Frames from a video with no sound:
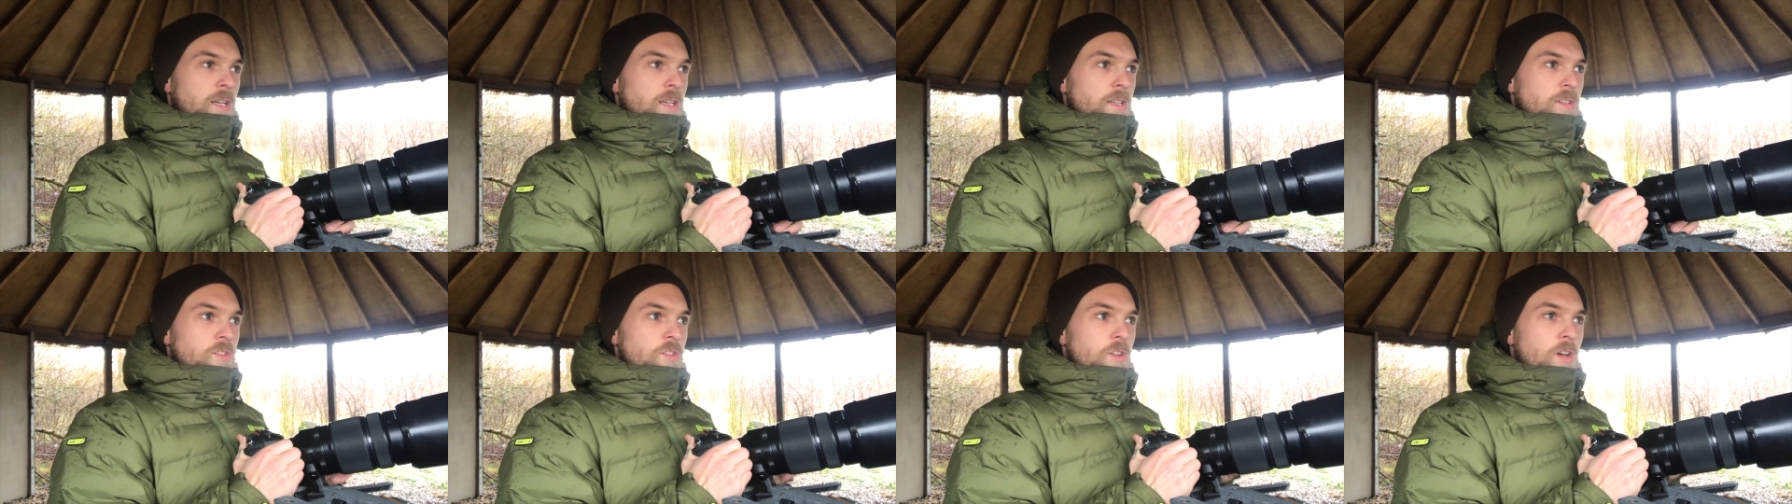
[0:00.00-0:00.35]

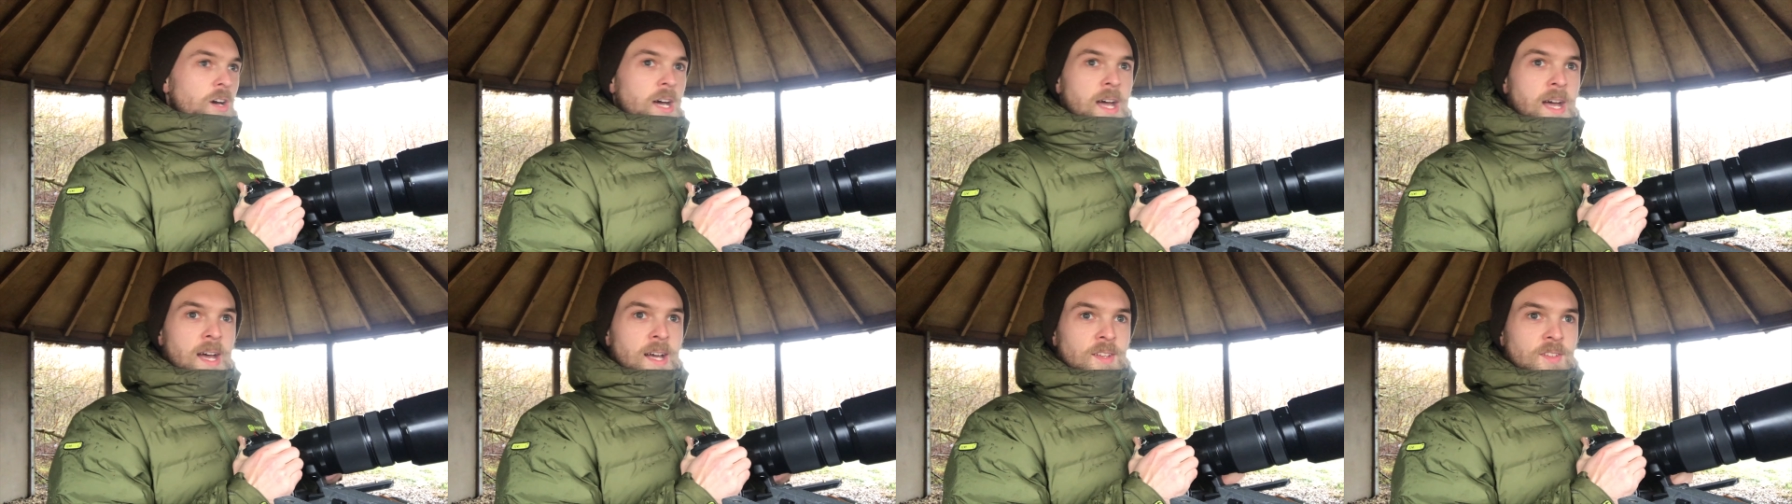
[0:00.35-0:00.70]
It's
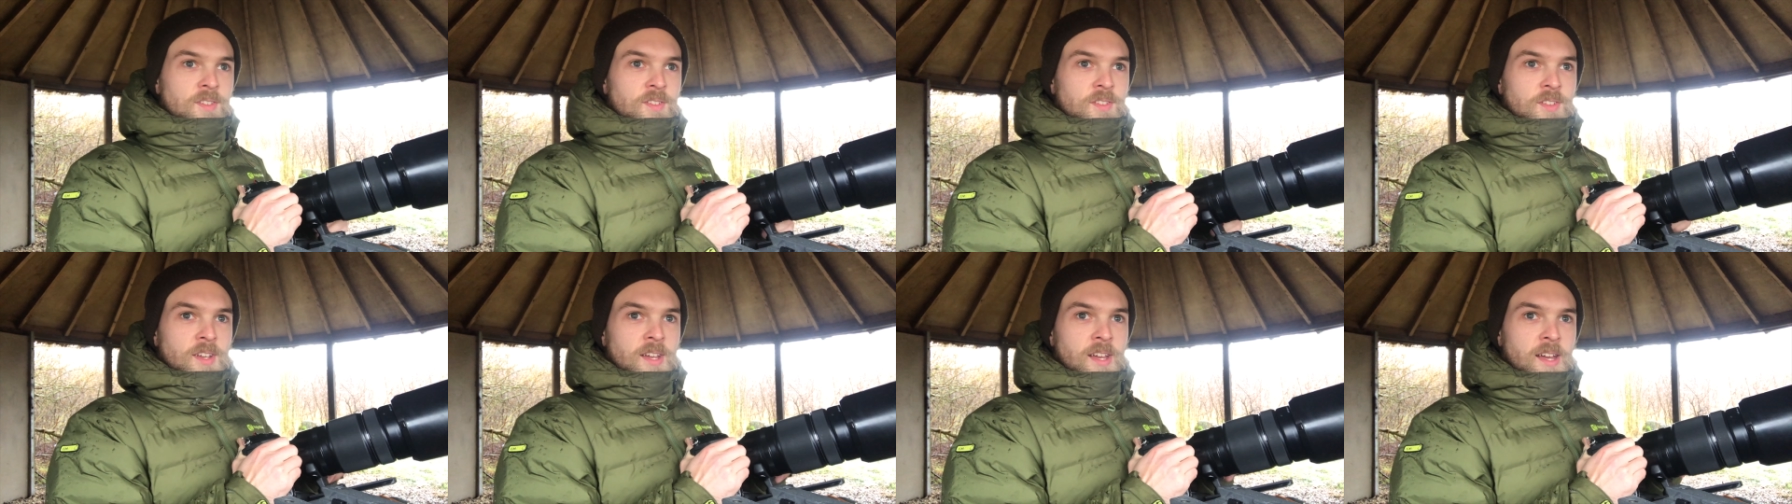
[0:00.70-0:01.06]
not
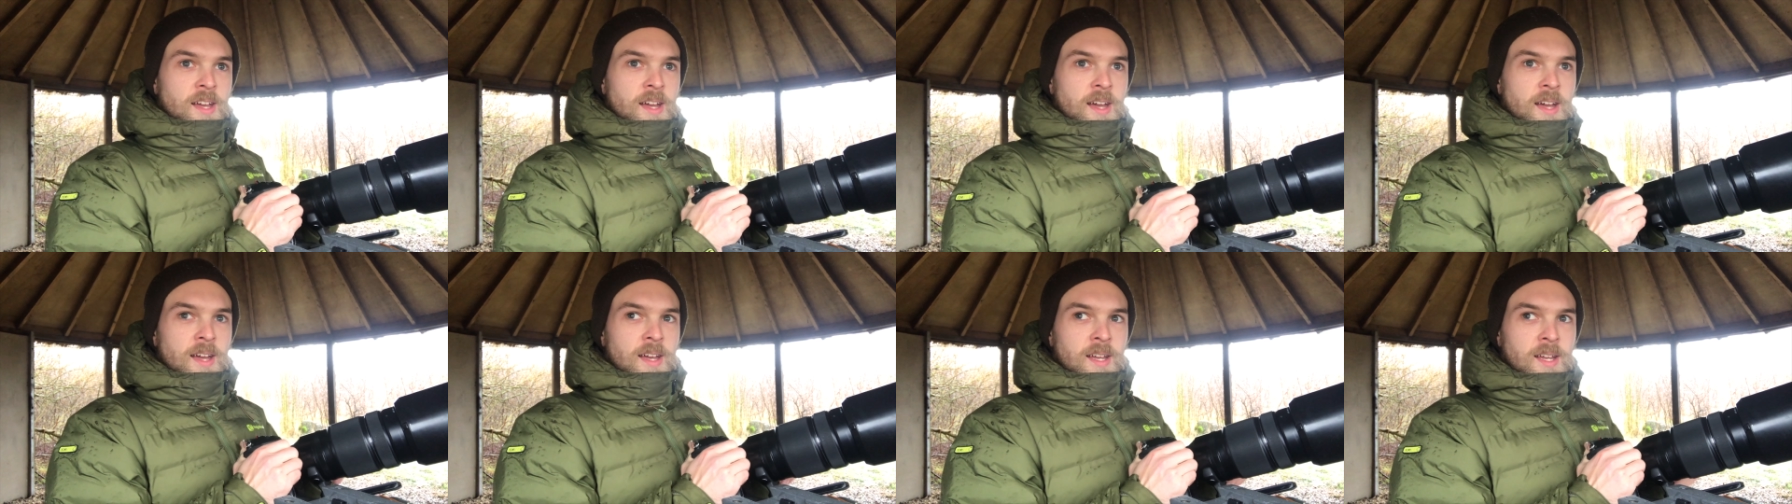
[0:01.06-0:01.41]
as
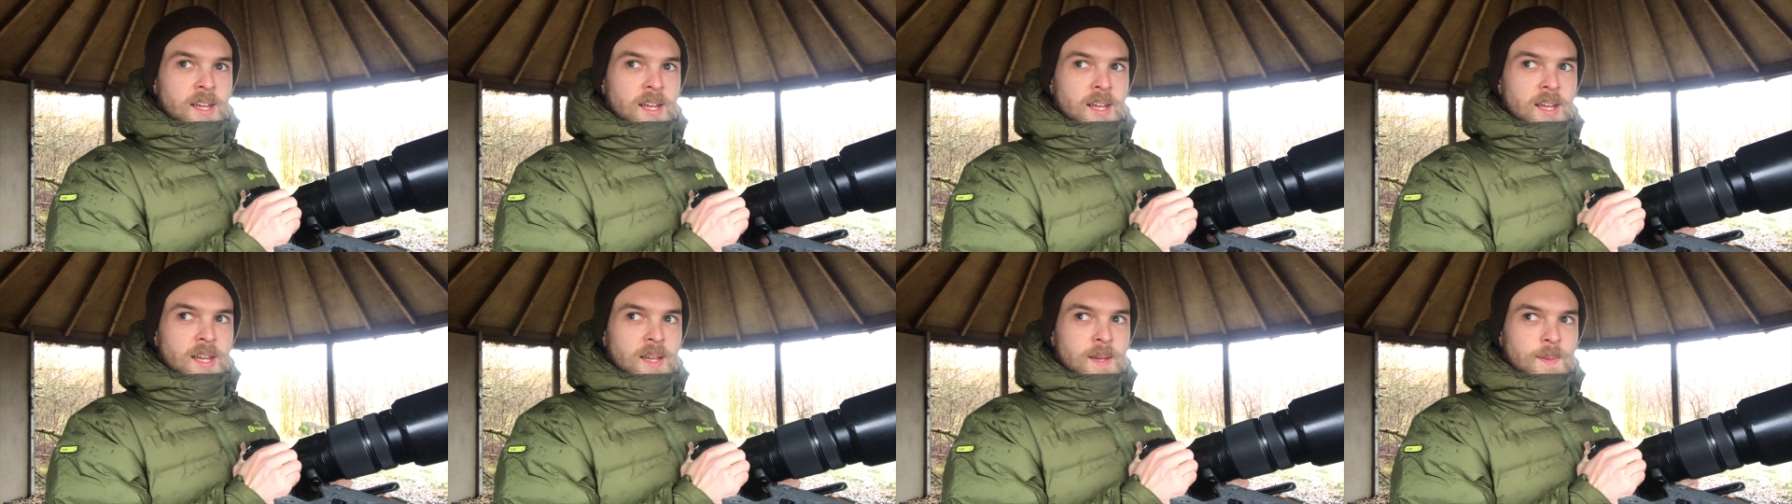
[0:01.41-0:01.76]
uh,
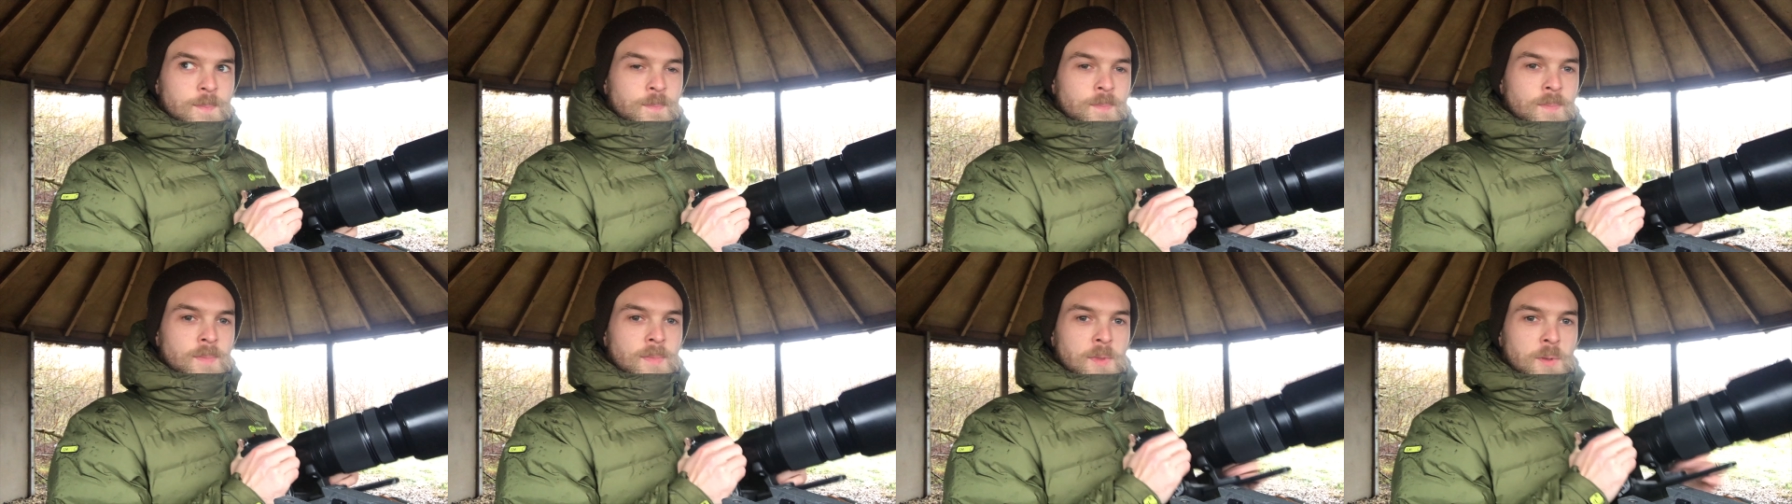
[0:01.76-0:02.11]

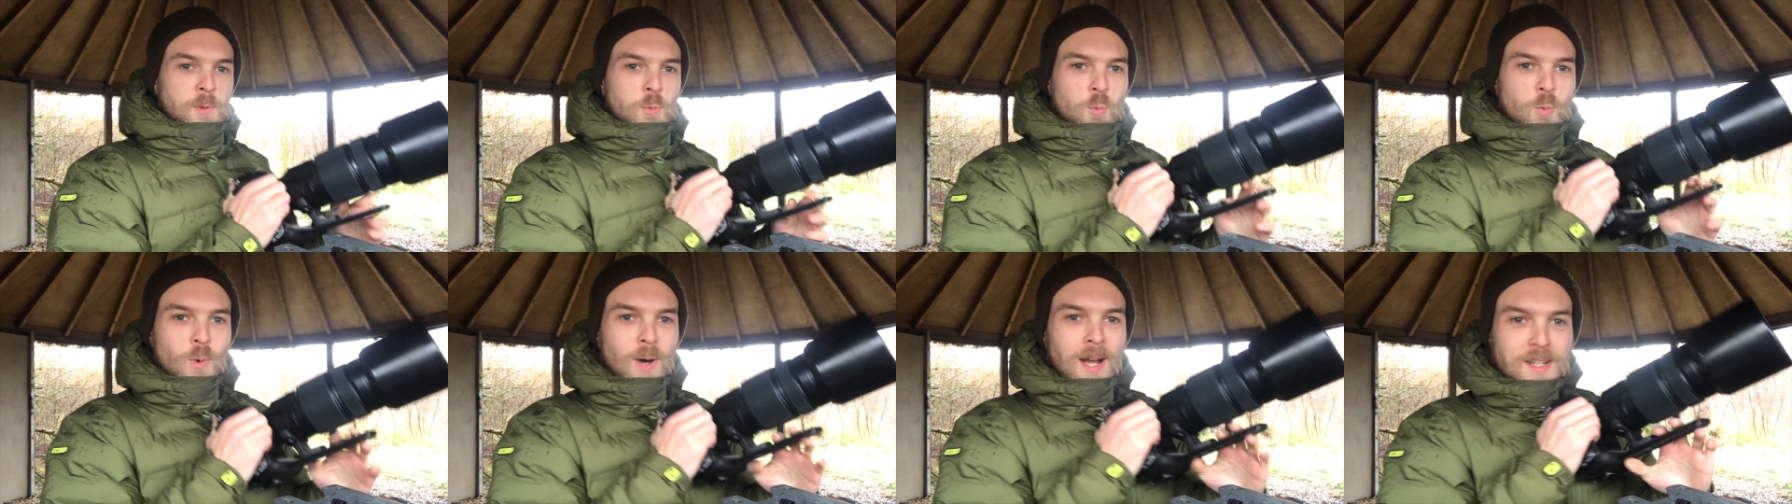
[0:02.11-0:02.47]

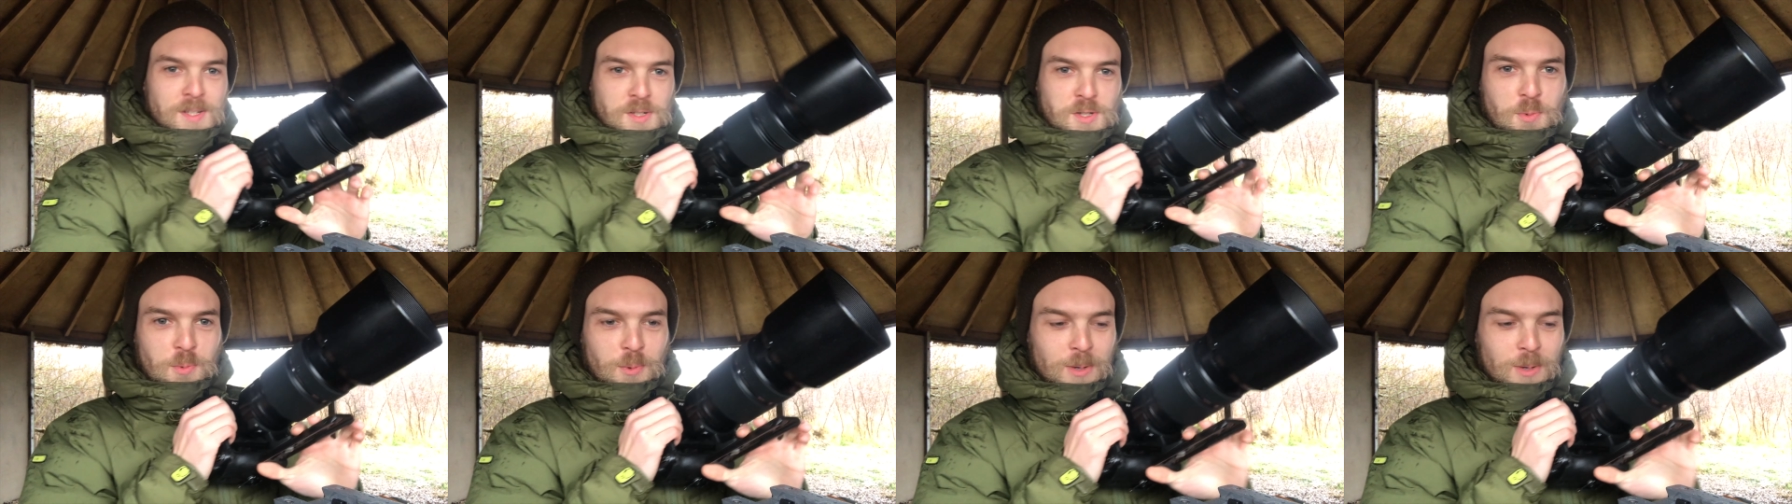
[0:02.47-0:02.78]
white